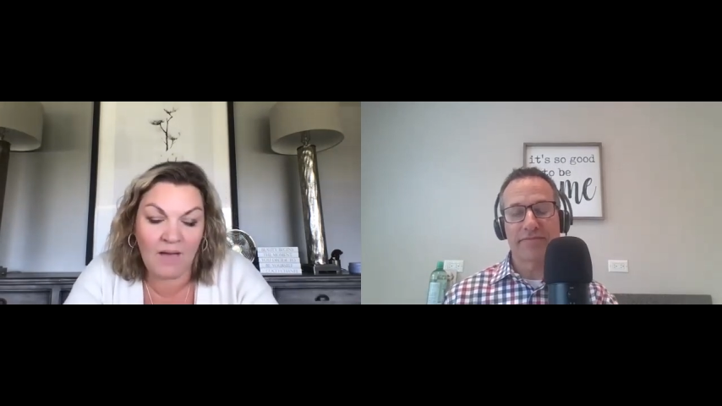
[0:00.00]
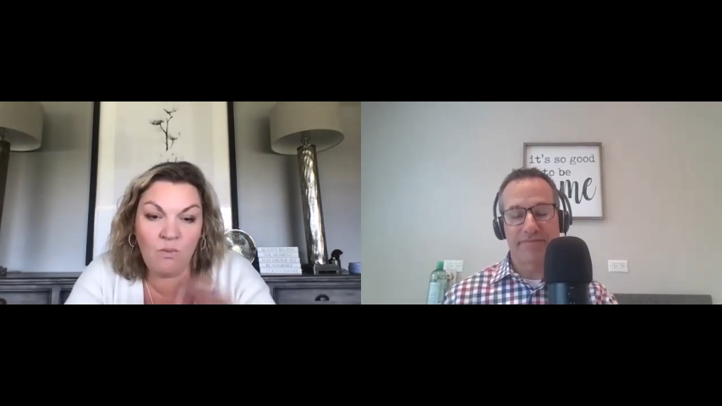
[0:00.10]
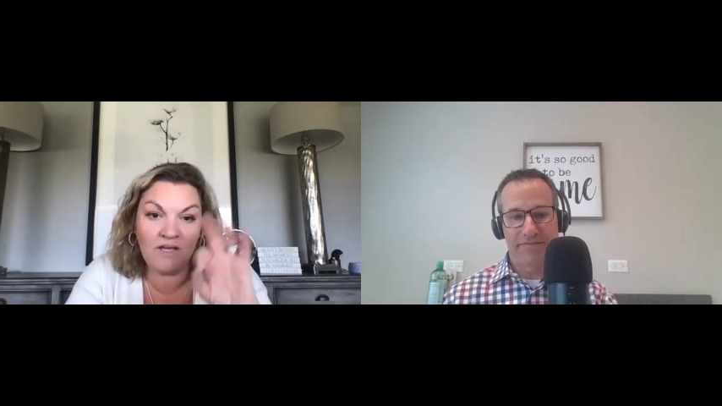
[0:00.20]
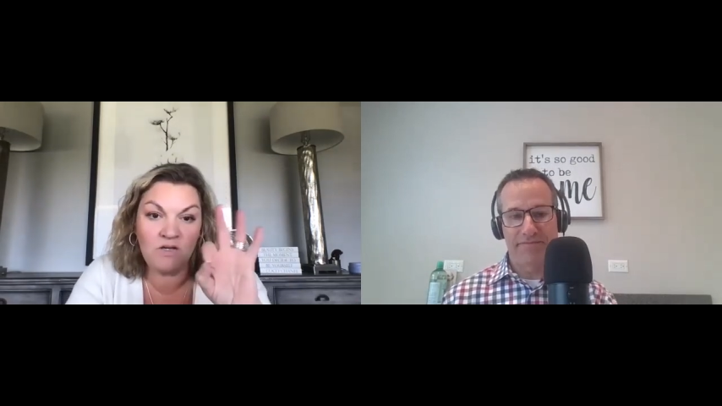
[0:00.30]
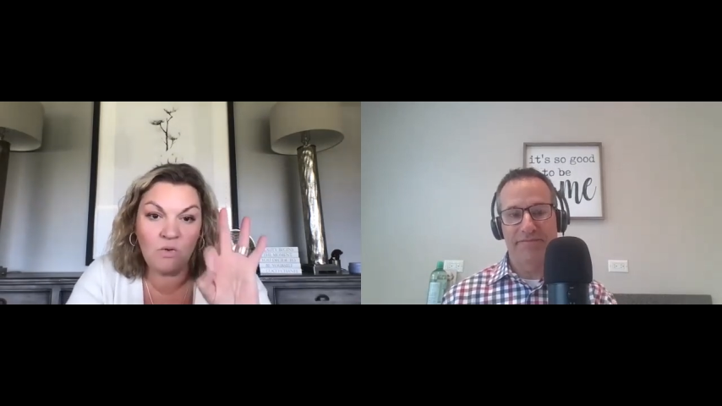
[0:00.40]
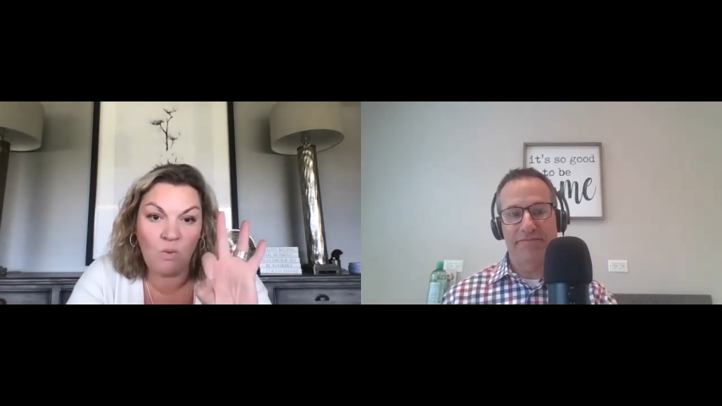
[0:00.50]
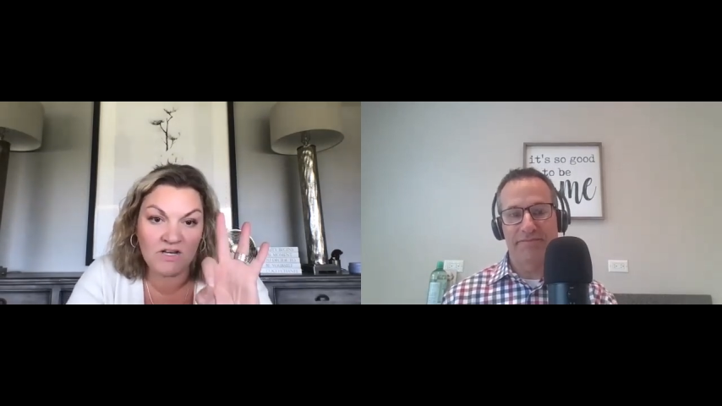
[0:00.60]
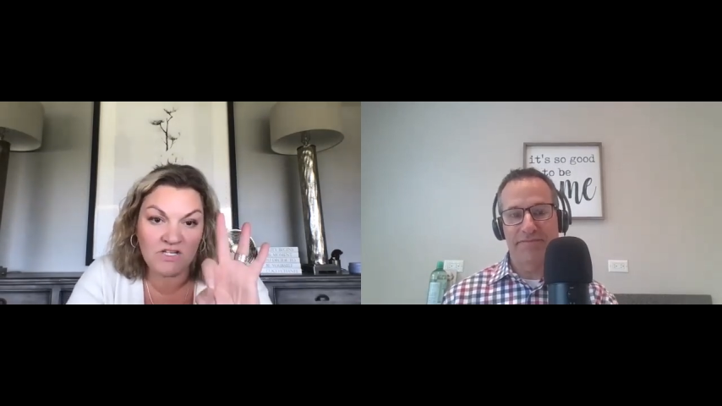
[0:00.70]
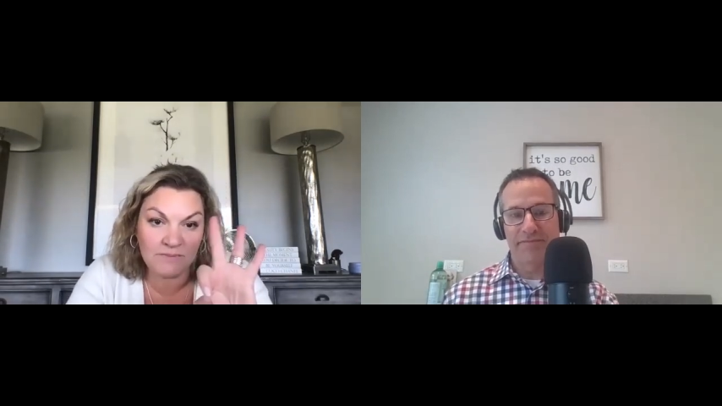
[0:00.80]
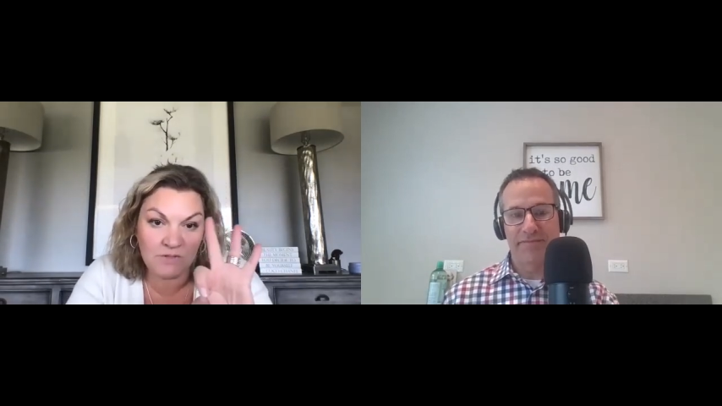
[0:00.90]
Speaker 1: I want you to
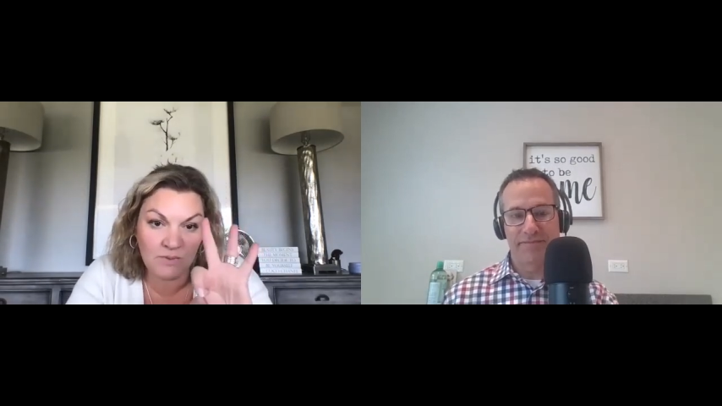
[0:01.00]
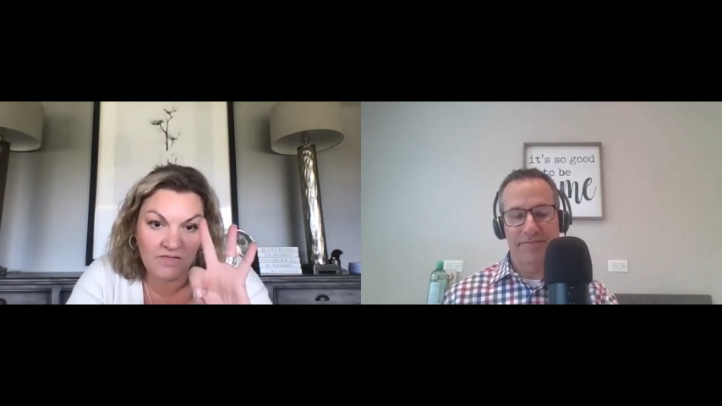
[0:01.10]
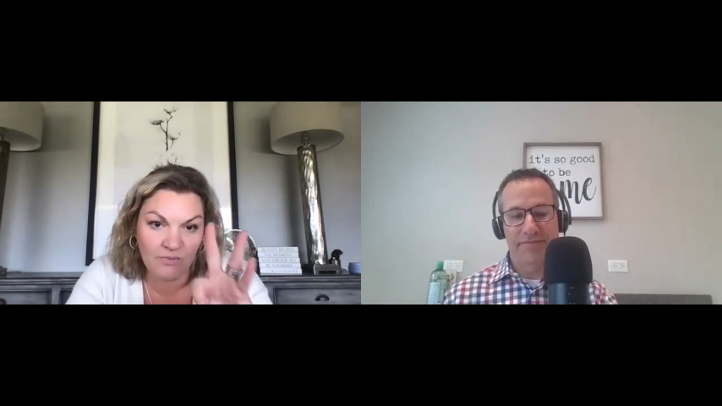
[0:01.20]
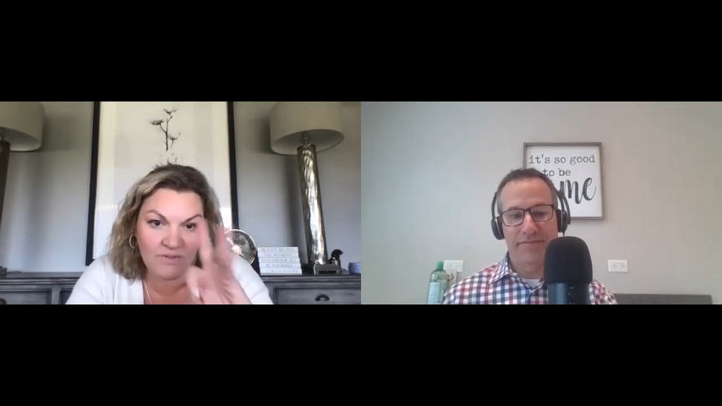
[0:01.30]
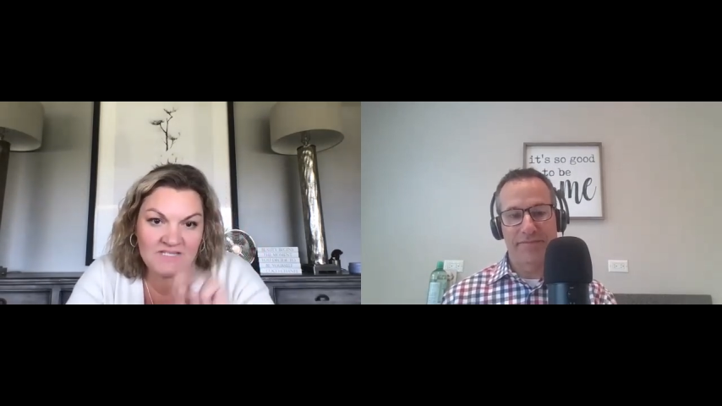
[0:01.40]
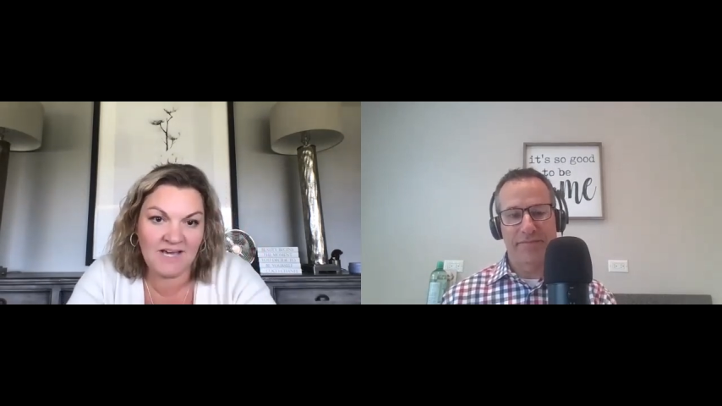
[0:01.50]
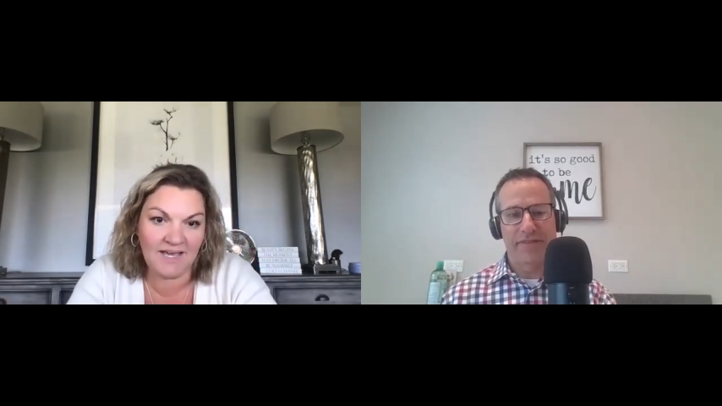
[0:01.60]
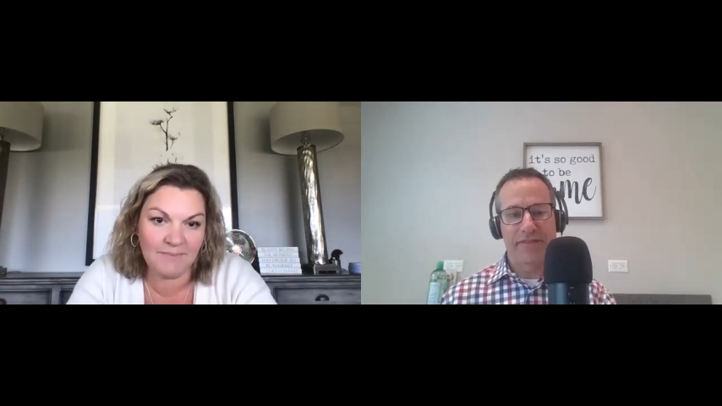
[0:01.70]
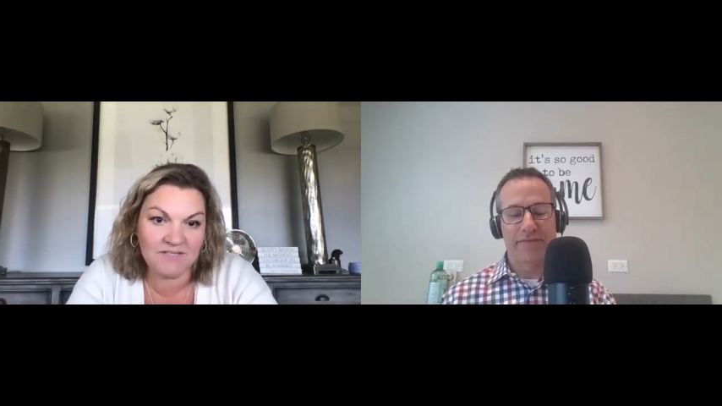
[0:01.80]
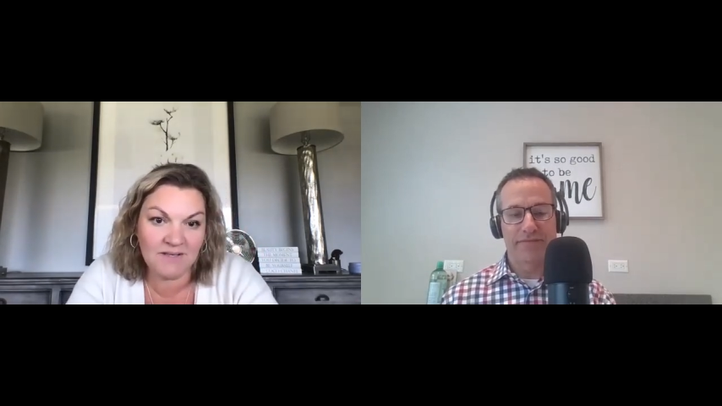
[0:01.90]
watch them do it three
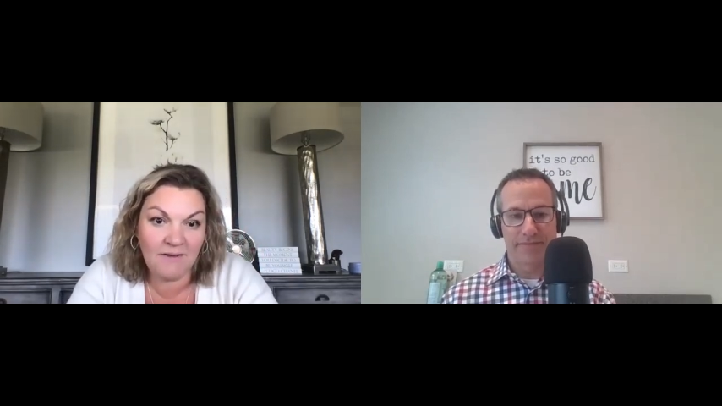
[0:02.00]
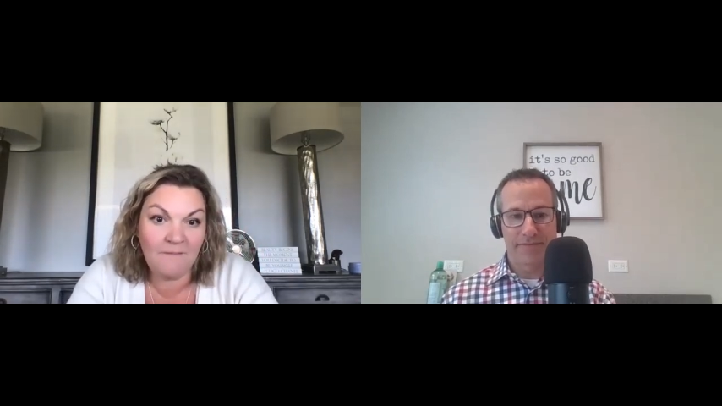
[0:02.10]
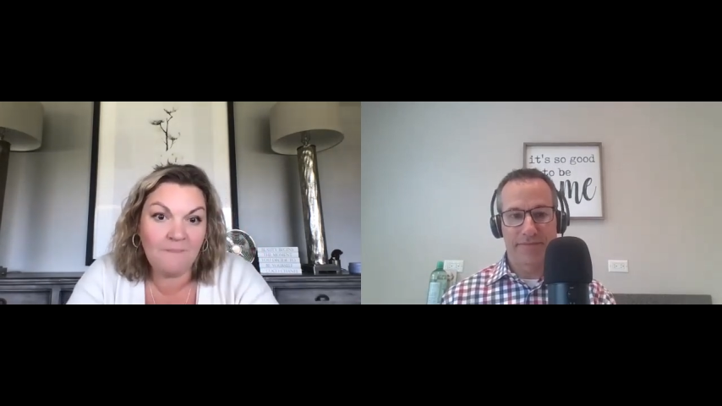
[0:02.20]
times.